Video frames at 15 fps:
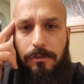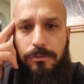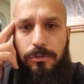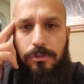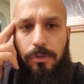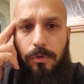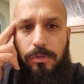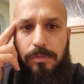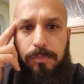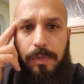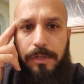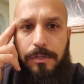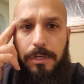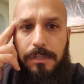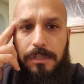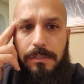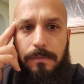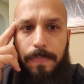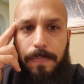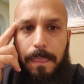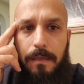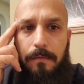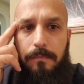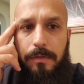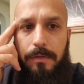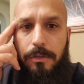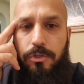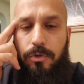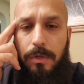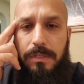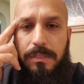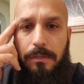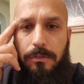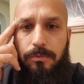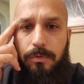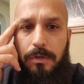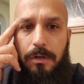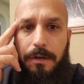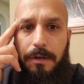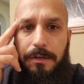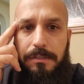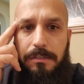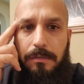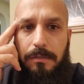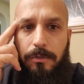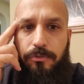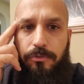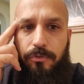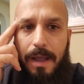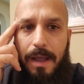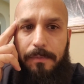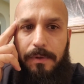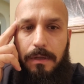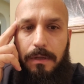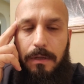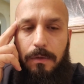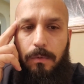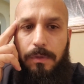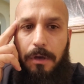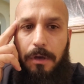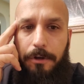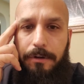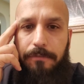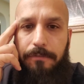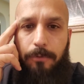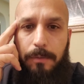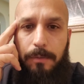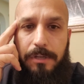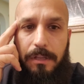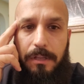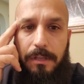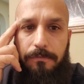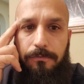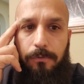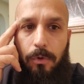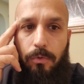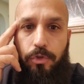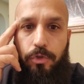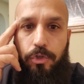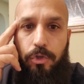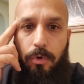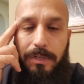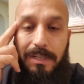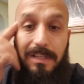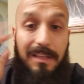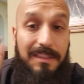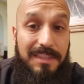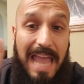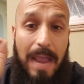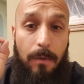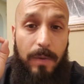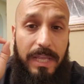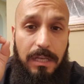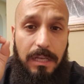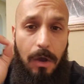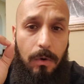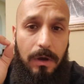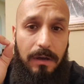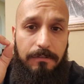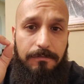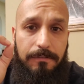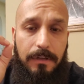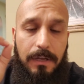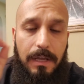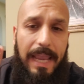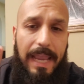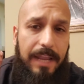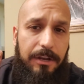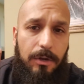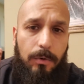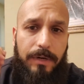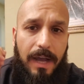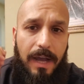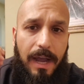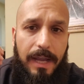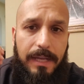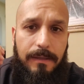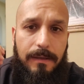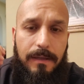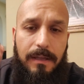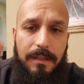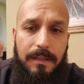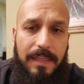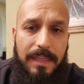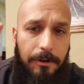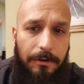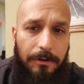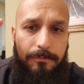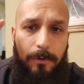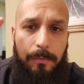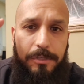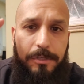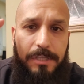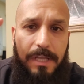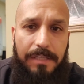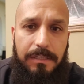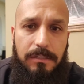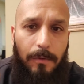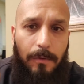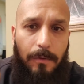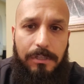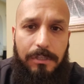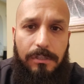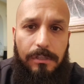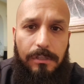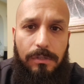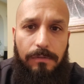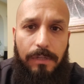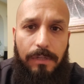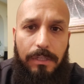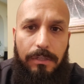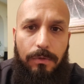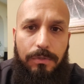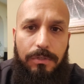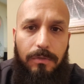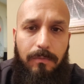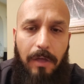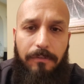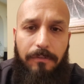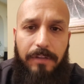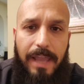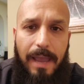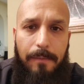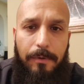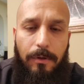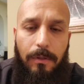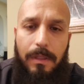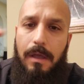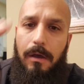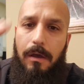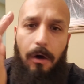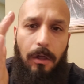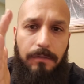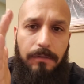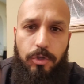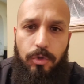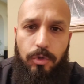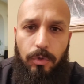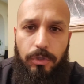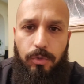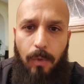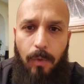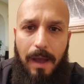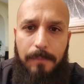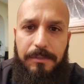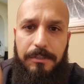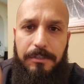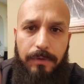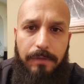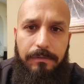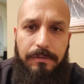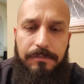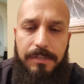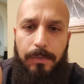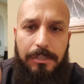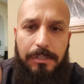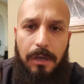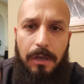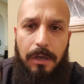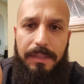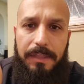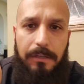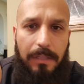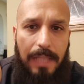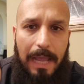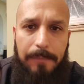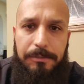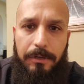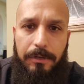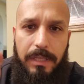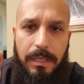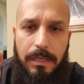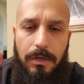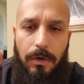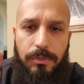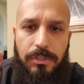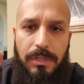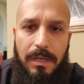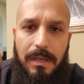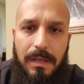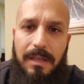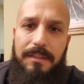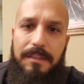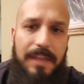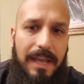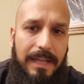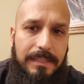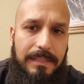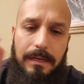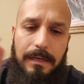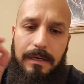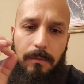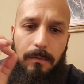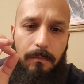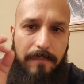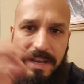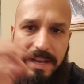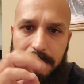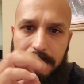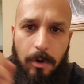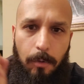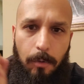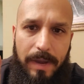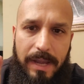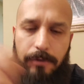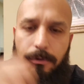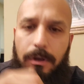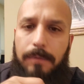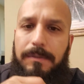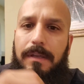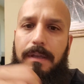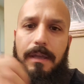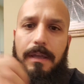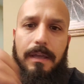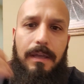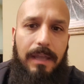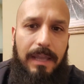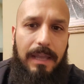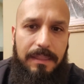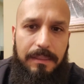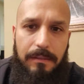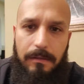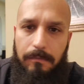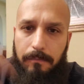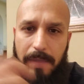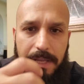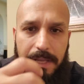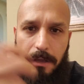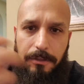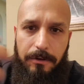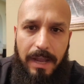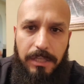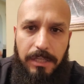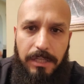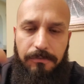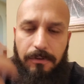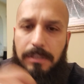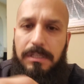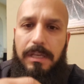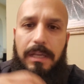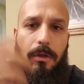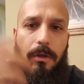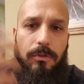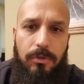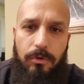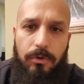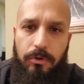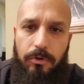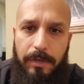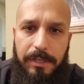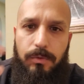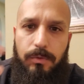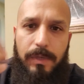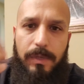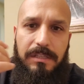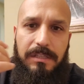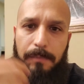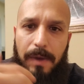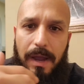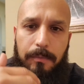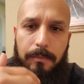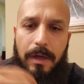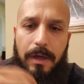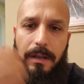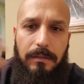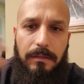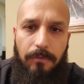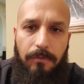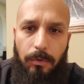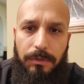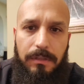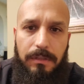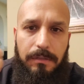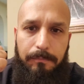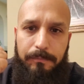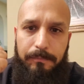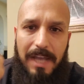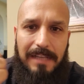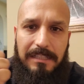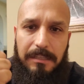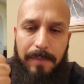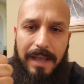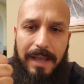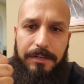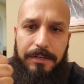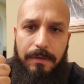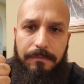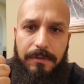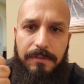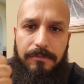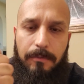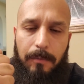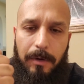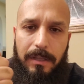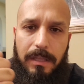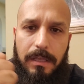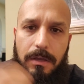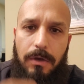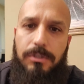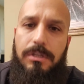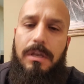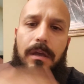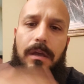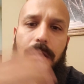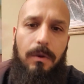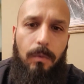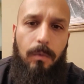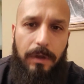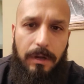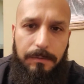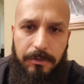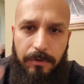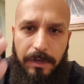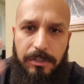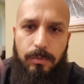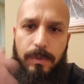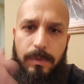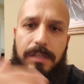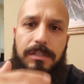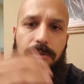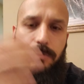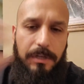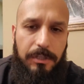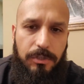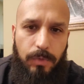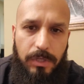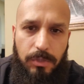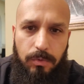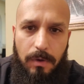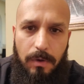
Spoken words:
or so split adjusted, because short sellers were caught in a similar trap, with 140% of the float shorted that we know of and nowhere to hide. That 140% is almost exclusively due to Melvin Capital. All of the short swaps and derivatives that we saw that collapsed Archegos, that made them go bankrupt, and many other hedge funds, and also Credit Suisse as a byproduct of holding the toxic bag of derivatives from Archegos, went up to Credit Suisse. Credit Suisse went